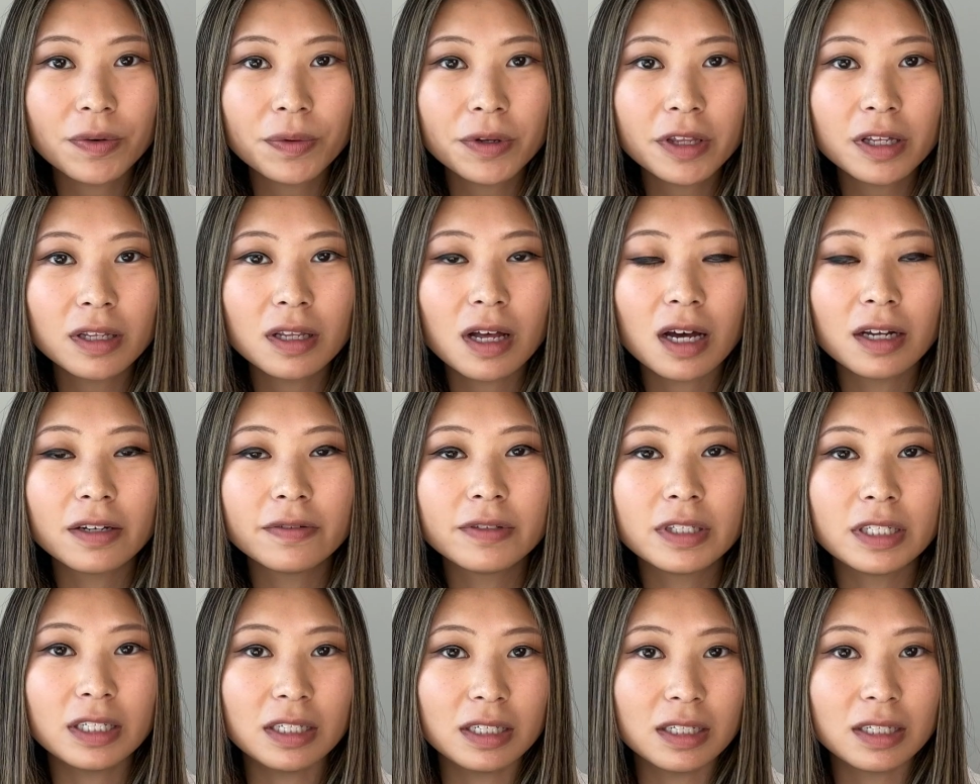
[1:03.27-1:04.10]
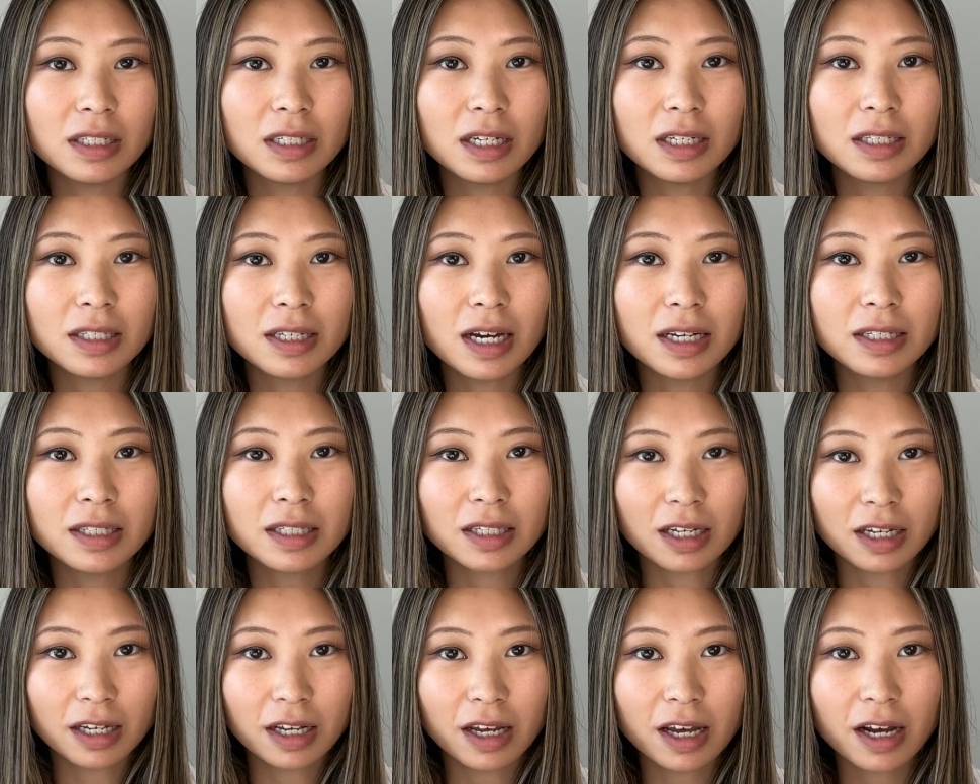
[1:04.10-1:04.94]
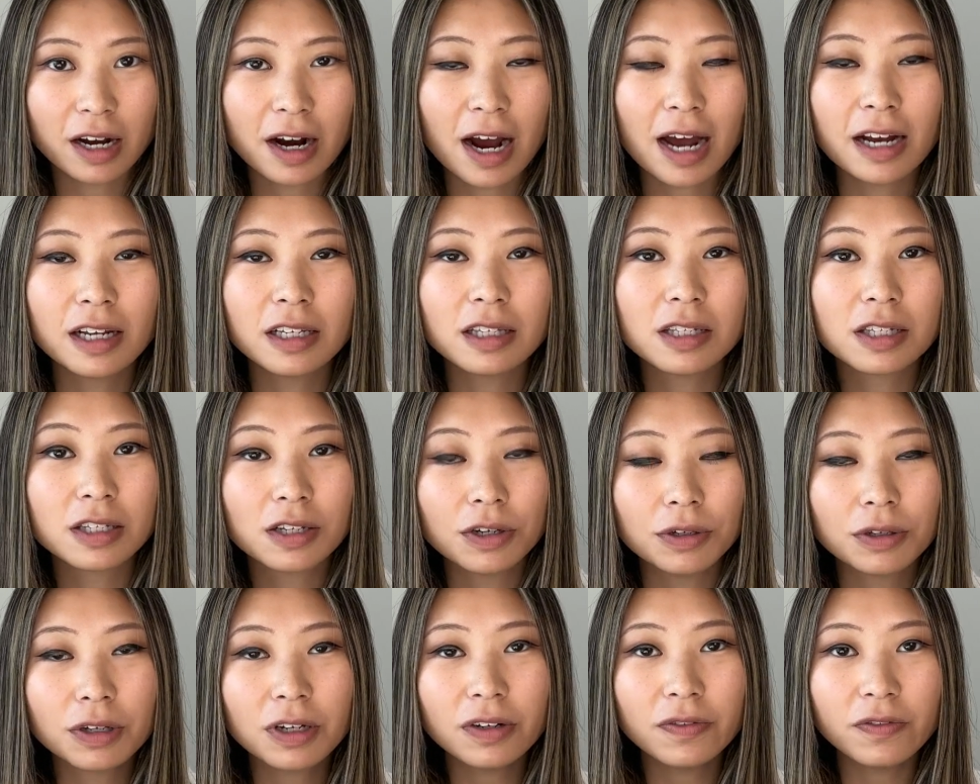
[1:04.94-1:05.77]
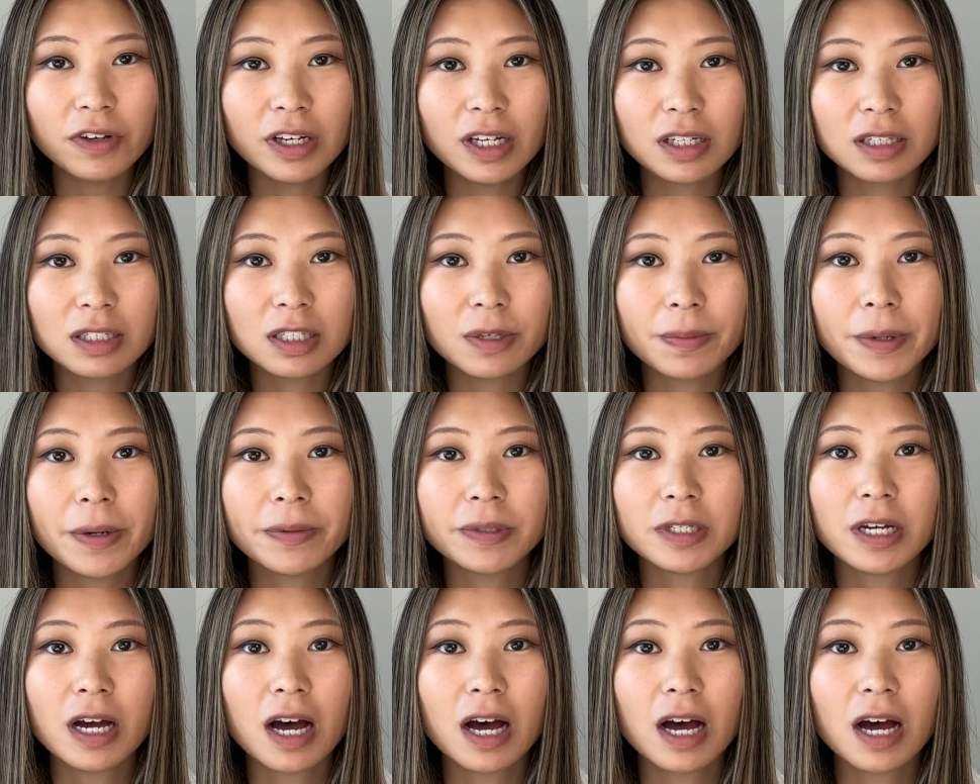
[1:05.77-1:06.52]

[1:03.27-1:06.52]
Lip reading: with a lot of TSA size skincare, and it's so convenient to be able to